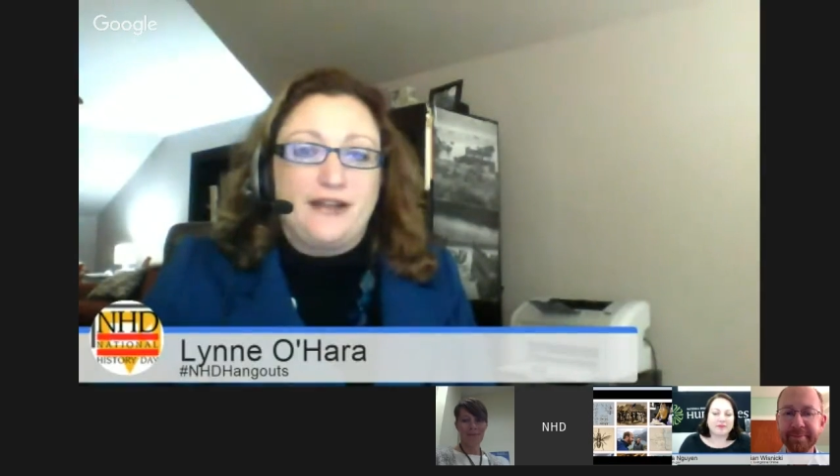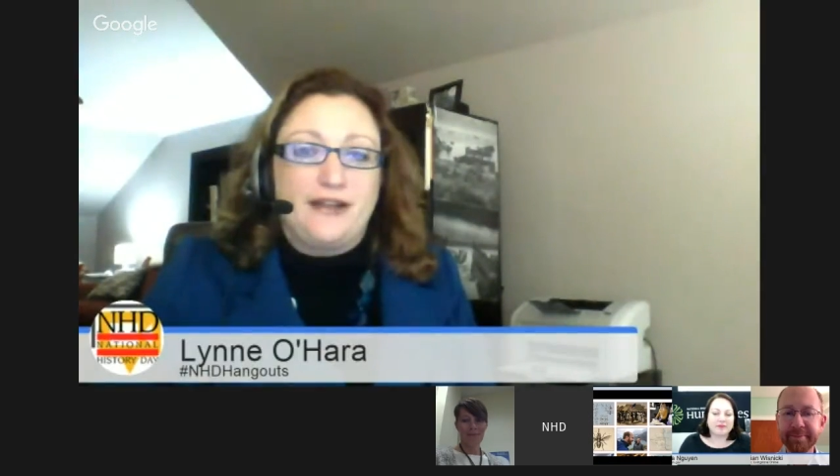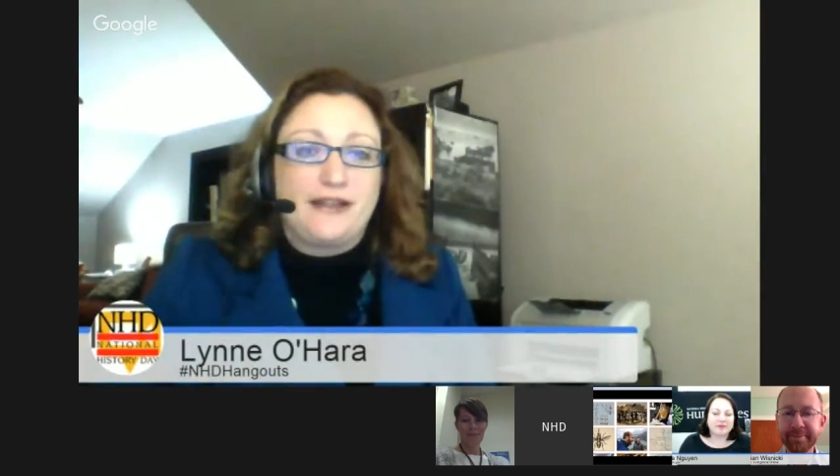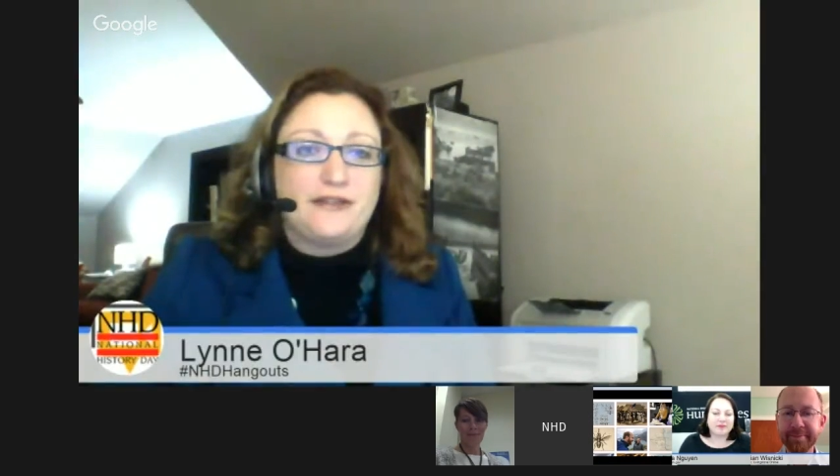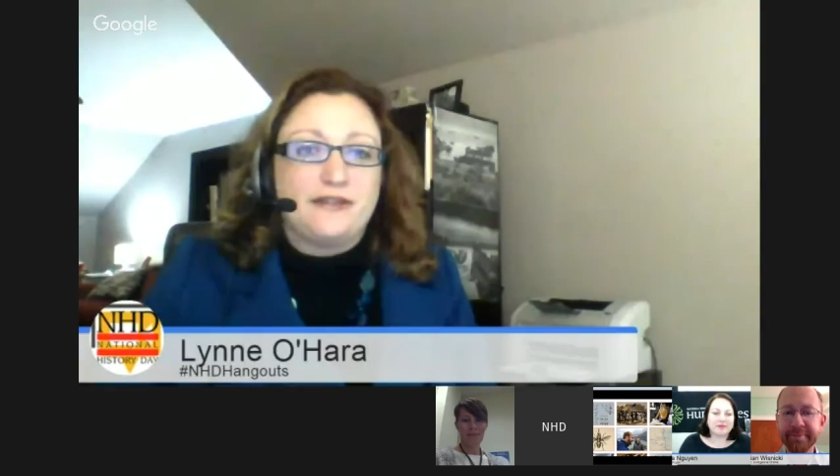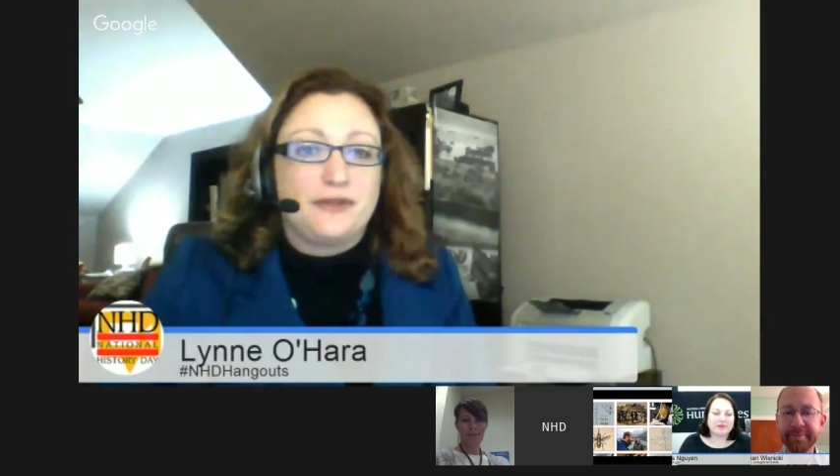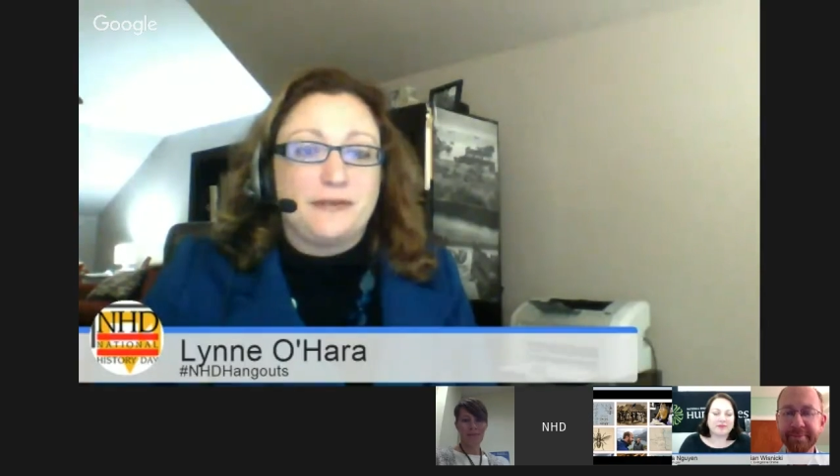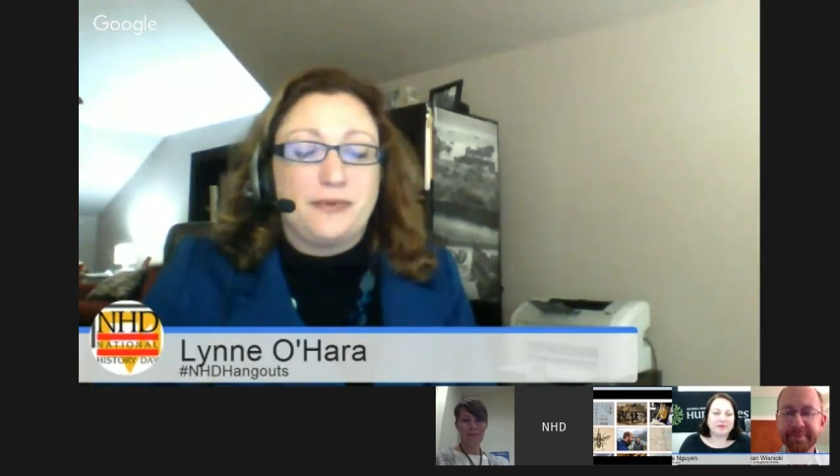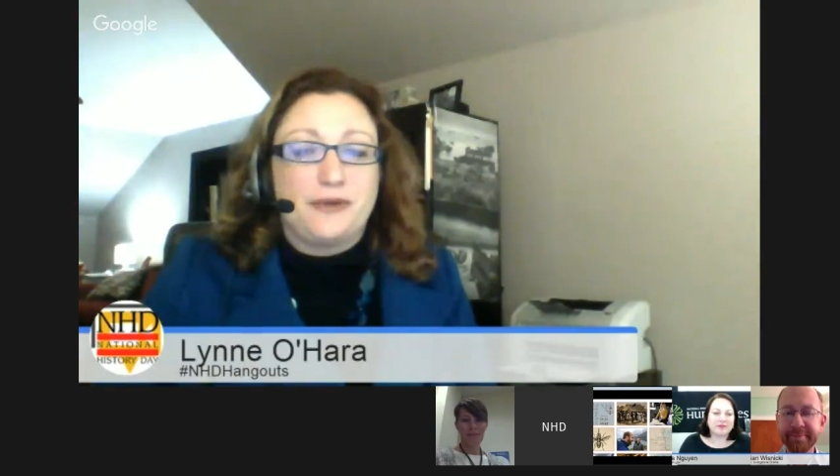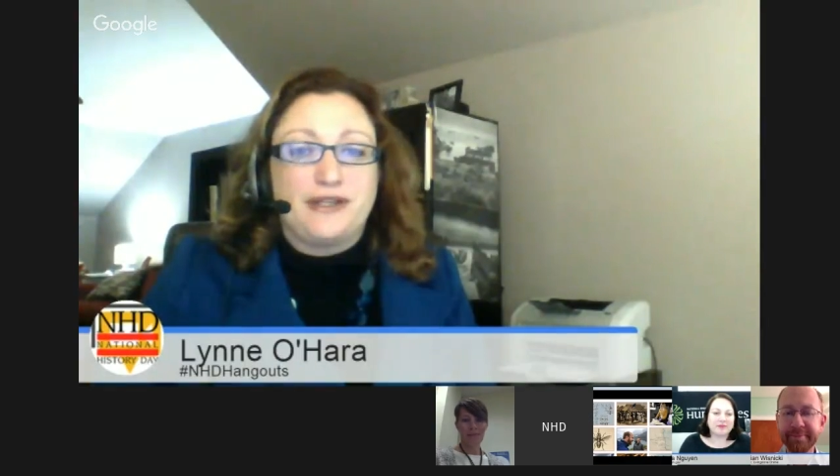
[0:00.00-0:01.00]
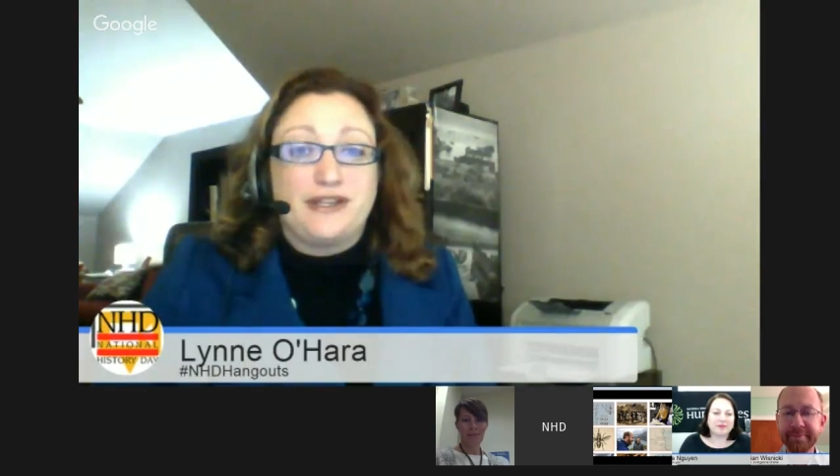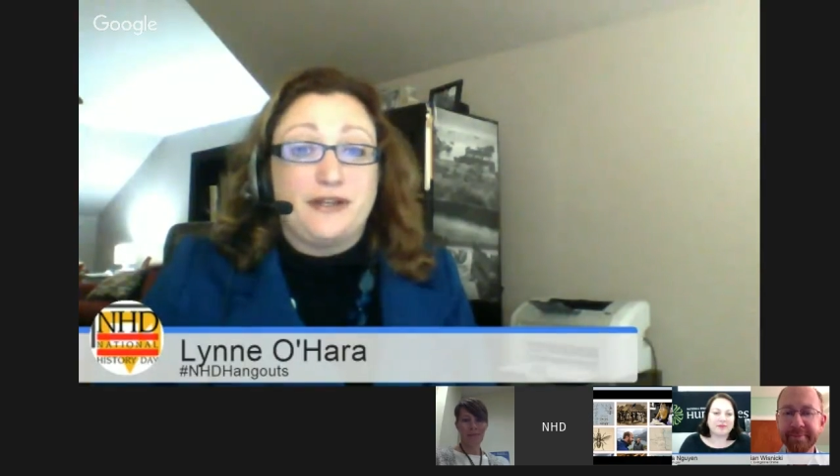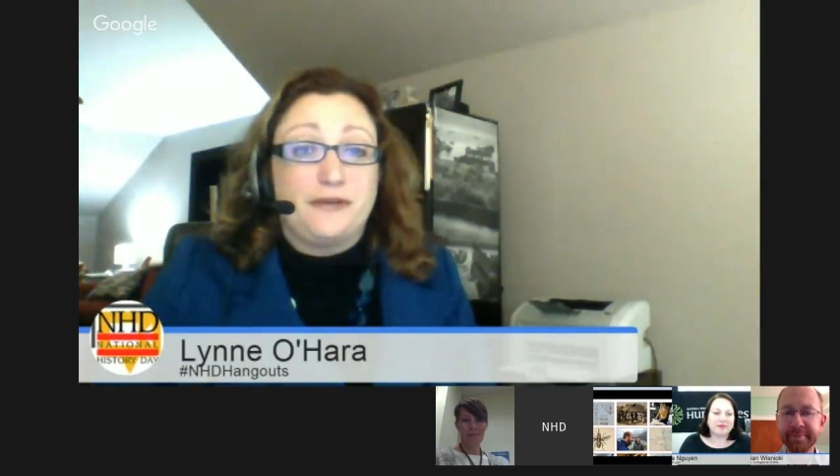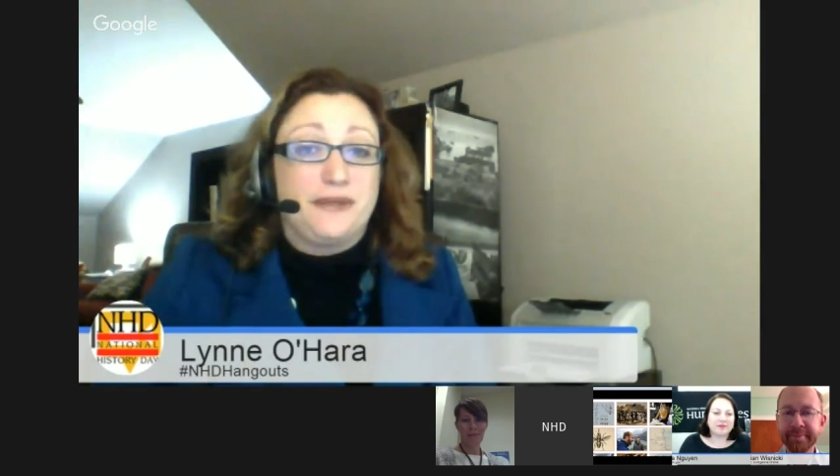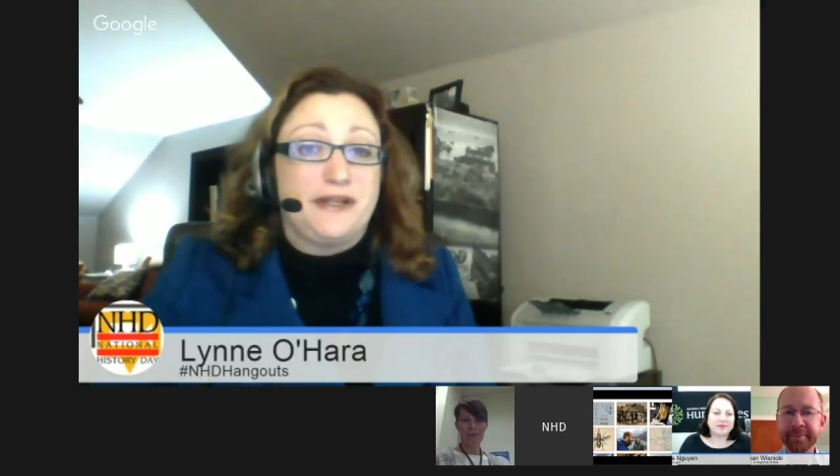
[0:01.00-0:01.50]
I think that's really important to
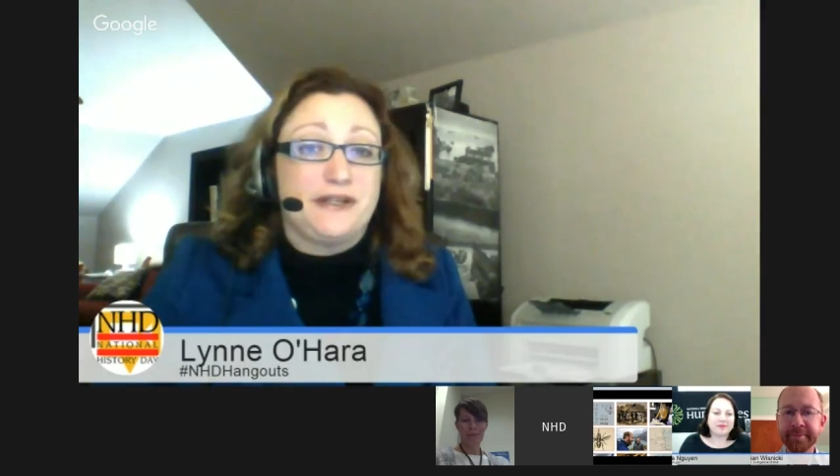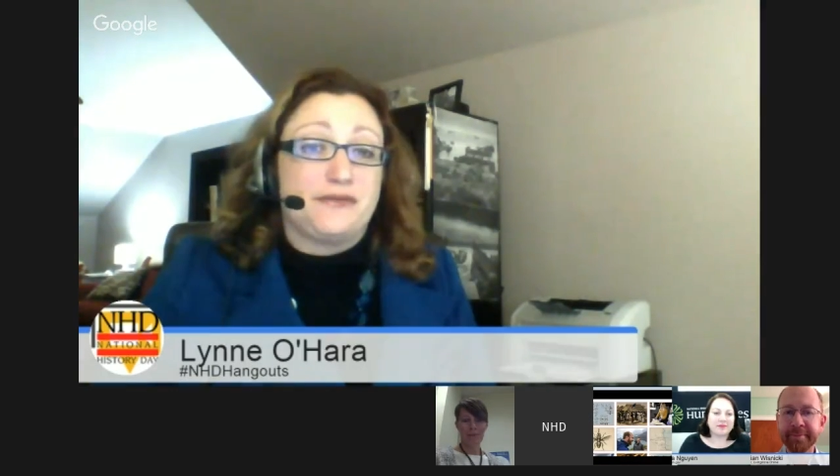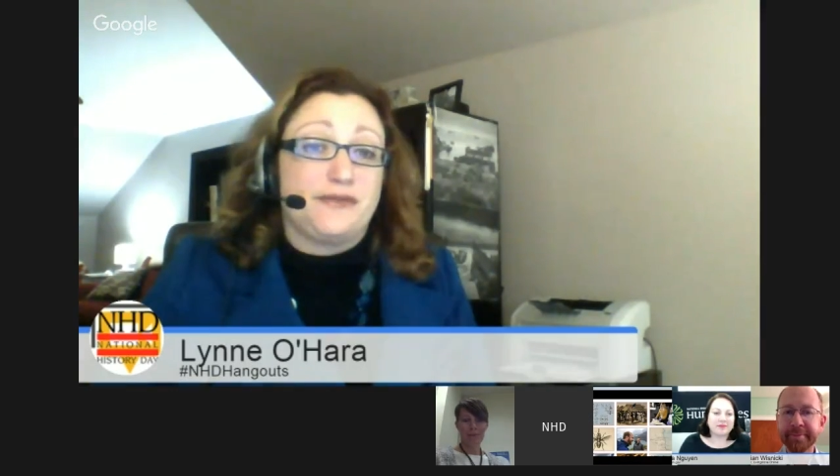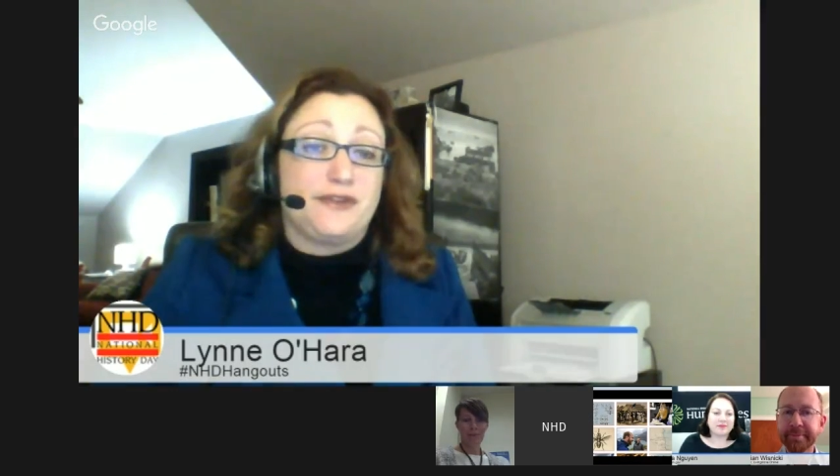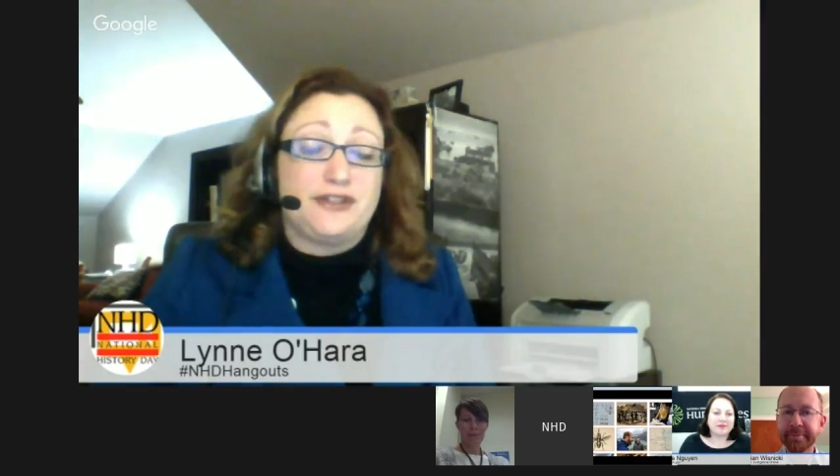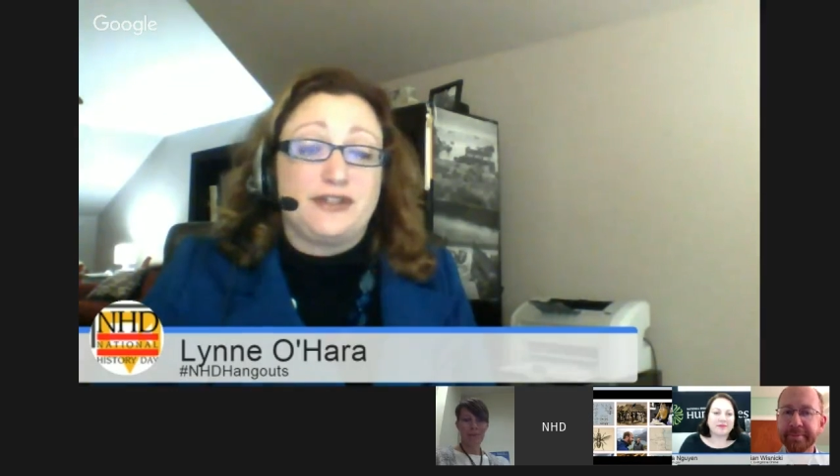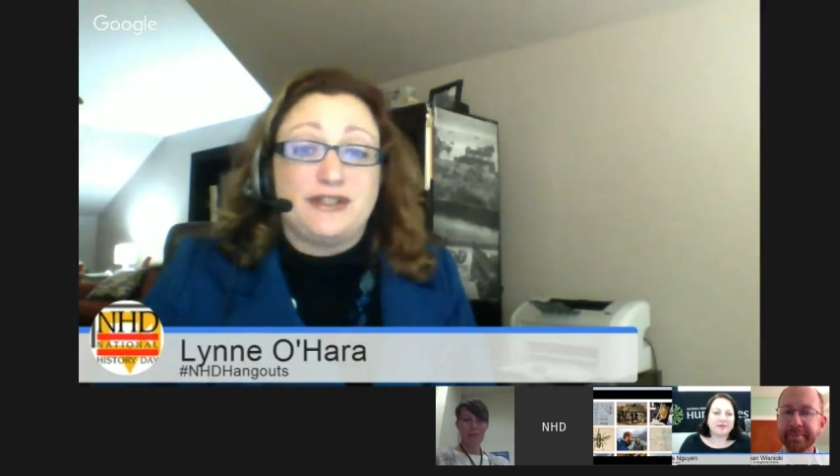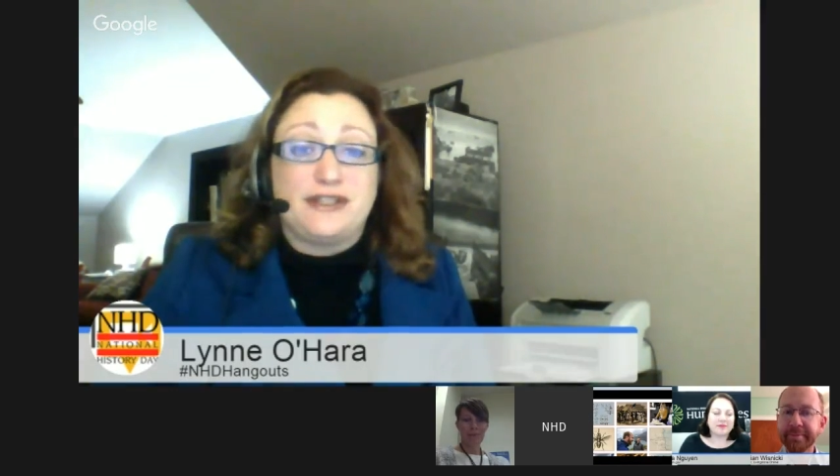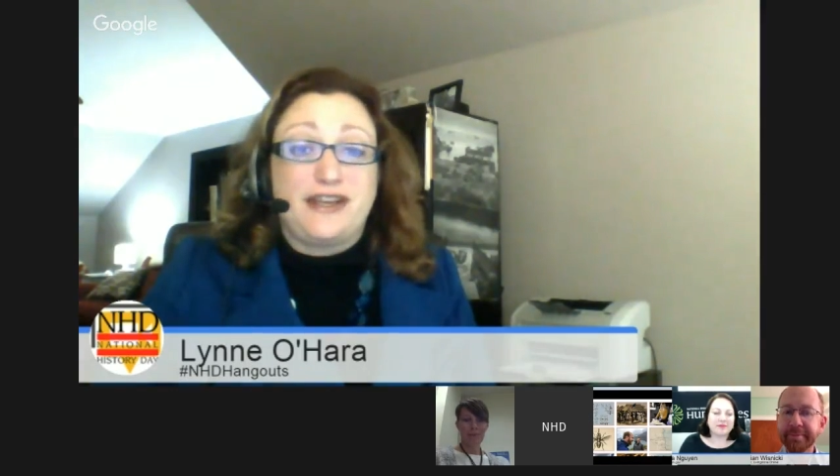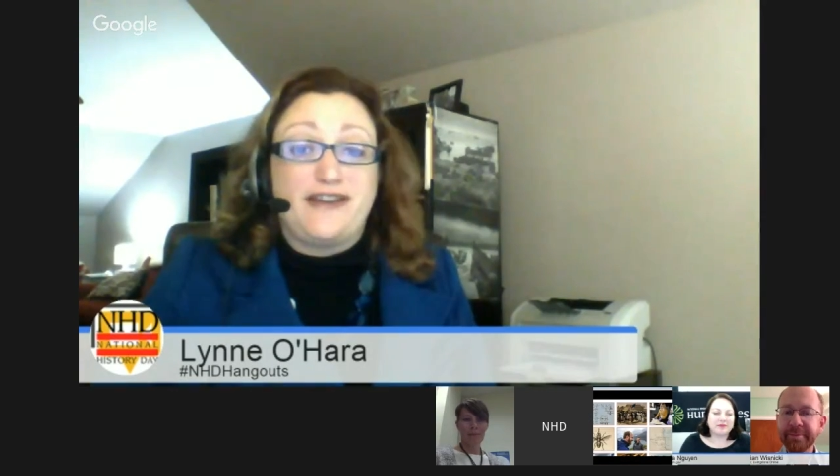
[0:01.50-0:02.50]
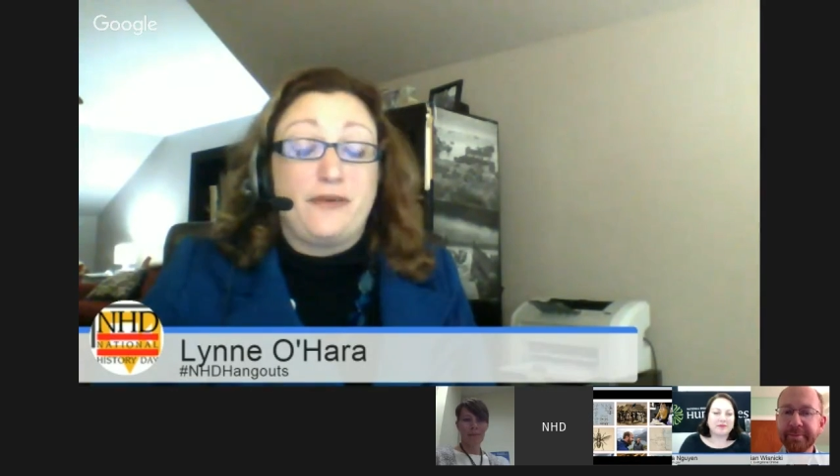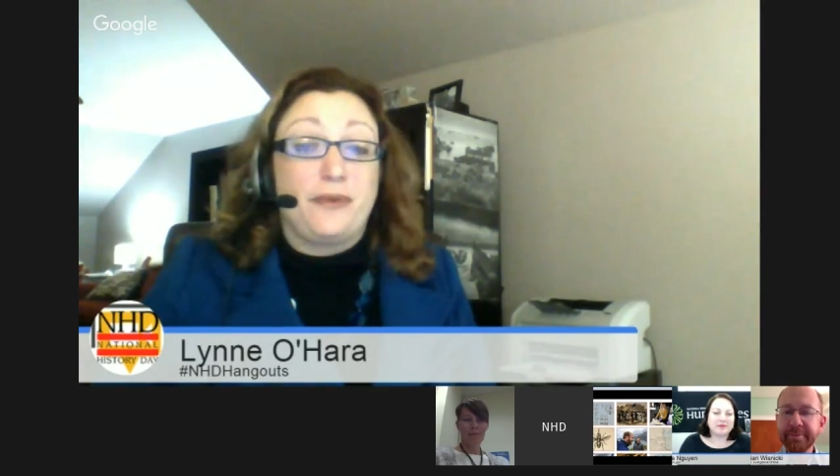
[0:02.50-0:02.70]
hear, because revision is tough,